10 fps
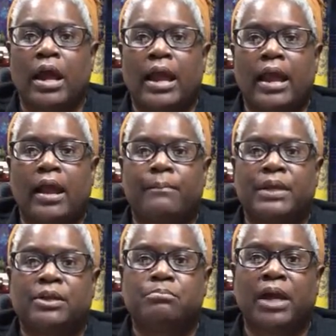how
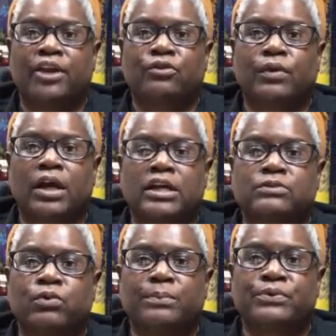many
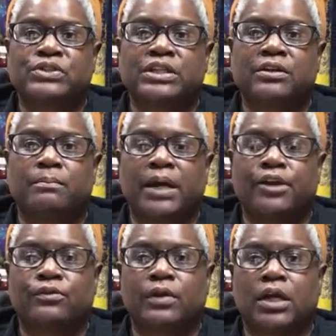microns, what percent of
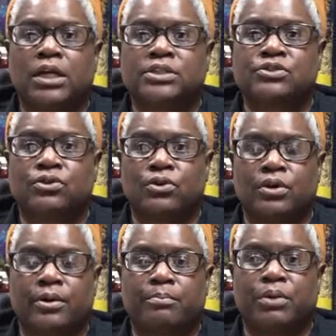microns
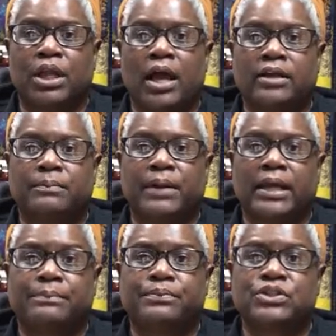are blocked
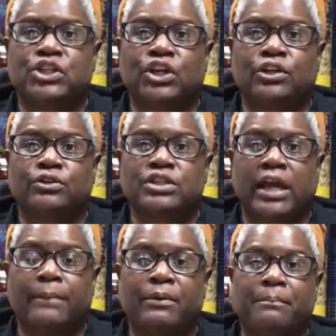by particular
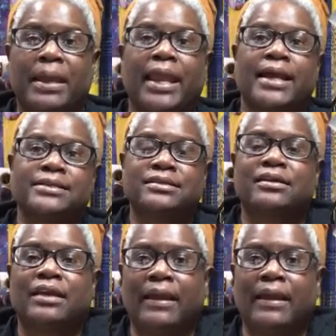type of mask.